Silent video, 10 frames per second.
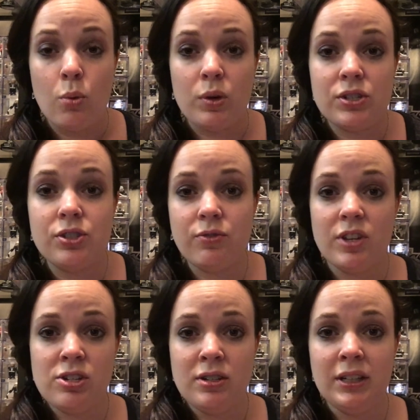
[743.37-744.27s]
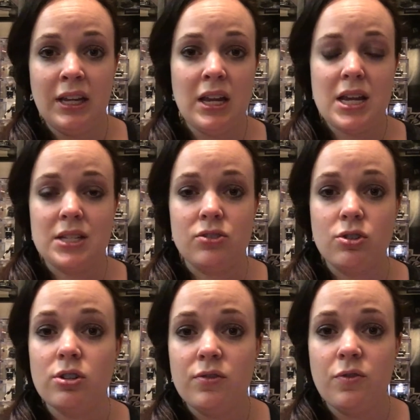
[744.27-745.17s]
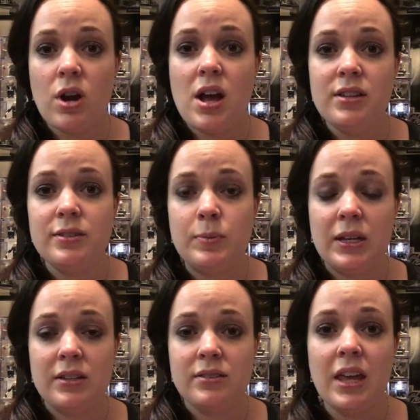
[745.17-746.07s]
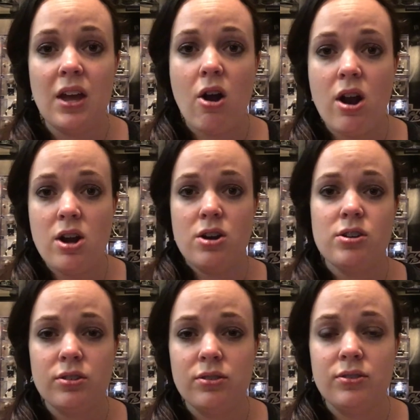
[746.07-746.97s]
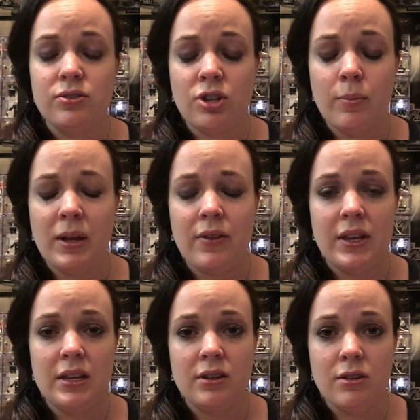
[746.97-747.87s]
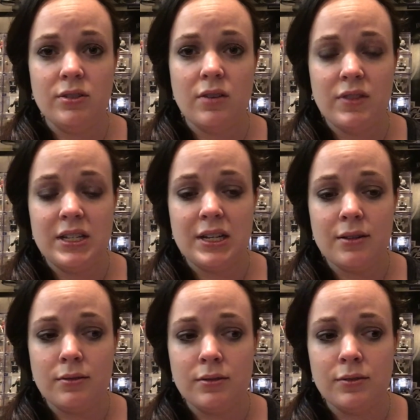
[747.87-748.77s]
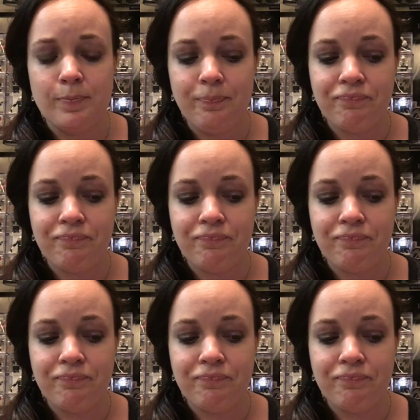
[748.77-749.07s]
which divisionally is good for us because they are chomping on the heels of the Ducks.